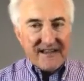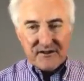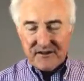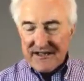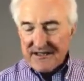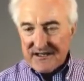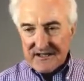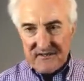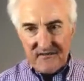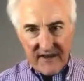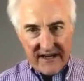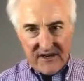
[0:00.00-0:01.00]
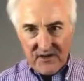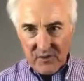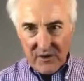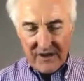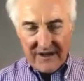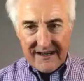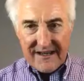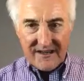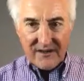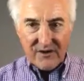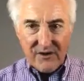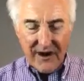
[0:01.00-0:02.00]
Jesus' finished work
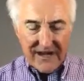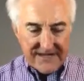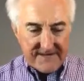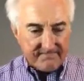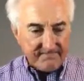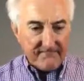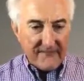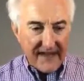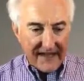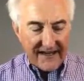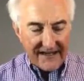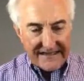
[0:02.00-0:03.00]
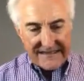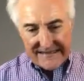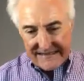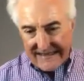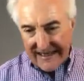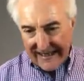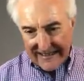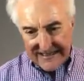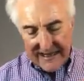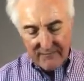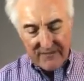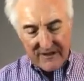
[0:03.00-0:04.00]
at the cross, and
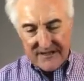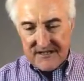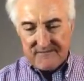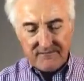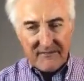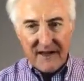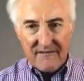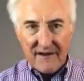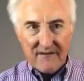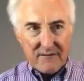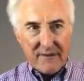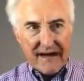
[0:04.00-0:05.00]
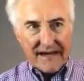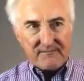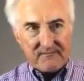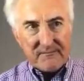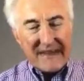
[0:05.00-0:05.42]
acceptance of everybody.